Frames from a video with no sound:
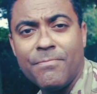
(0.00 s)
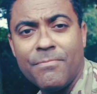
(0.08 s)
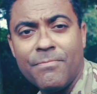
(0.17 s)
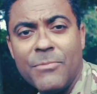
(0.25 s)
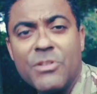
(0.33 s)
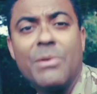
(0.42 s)

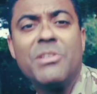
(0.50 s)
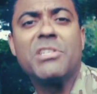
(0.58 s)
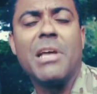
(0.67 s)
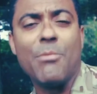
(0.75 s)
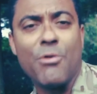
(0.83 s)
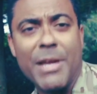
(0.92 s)
So in
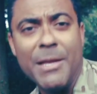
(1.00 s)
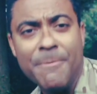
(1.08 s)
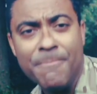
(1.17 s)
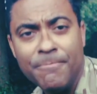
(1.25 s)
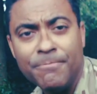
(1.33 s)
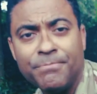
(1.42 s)
summary,
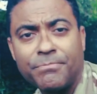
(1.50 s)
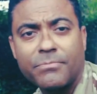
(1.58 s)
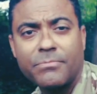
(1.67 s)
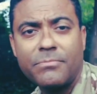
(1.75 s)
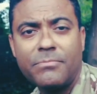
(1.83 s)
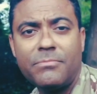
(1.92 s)

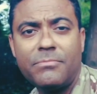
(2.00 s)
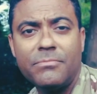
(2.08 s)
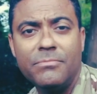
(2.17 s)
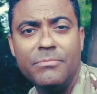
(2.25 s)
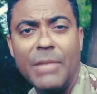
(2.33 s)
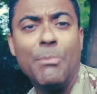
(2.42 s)

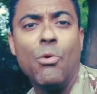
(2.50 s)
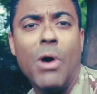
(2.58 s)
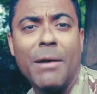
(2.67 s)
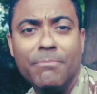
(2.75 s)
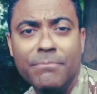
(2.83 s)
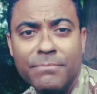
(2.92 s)
number
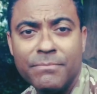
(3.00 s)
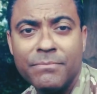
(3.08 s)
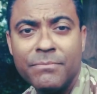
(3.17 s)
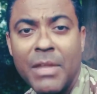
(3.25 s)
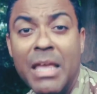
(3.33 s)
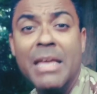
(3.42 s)
1,
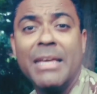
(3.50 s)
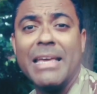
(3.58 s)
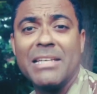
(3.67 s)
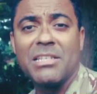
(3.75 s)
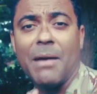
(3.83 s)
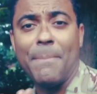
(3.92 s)

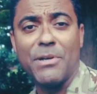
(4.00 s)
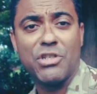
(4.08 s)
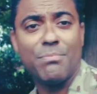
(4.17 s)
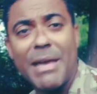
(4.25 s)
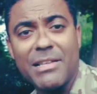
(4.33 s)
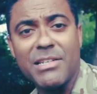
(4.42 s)
get some
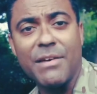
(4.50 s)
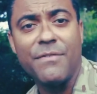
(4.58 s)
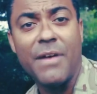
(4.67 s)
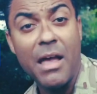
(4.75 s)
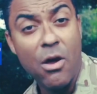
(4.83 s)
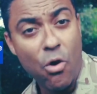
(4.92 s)
perspective
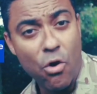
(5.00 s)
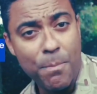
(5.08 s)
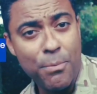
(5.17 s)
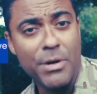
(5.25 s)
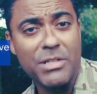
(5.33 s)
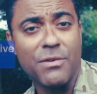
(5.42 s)
or
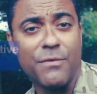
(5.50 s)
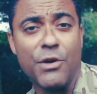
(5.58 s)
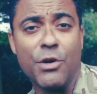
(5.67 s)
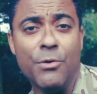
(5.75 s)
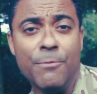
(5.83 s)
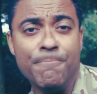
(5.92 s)
point of
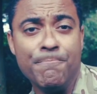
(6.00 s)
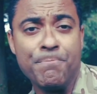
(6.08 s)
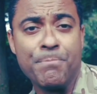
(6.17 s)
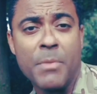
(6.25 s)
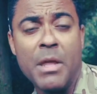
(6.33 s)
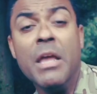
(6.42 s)
view.
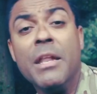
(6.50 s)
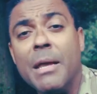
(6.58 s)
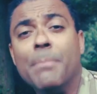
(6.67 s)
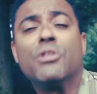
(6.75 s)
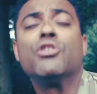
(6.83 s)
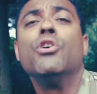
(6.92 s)

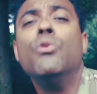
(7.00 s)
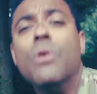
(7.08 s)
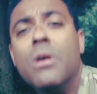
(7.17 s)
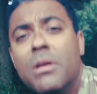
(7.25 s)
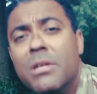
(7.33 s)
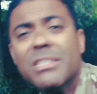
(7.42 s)
Number 2,
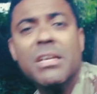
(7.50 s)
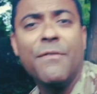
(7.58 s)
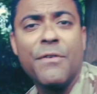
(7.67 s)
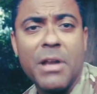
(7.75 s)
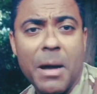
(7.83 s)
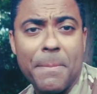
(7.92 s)

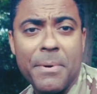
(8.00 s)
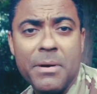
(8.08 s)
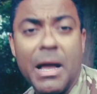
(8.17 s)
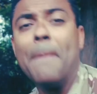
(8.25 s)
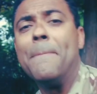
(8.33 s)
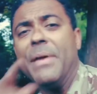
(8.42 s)
toughen up
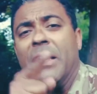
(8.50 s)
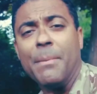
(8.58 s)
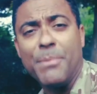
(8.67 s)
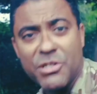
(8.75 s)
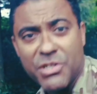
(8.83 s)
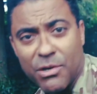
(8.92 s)
and big
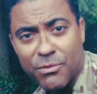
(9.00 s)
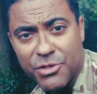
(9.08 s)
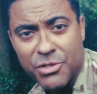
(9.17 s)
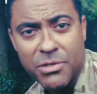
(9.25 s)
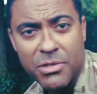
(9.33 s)
up yourselves.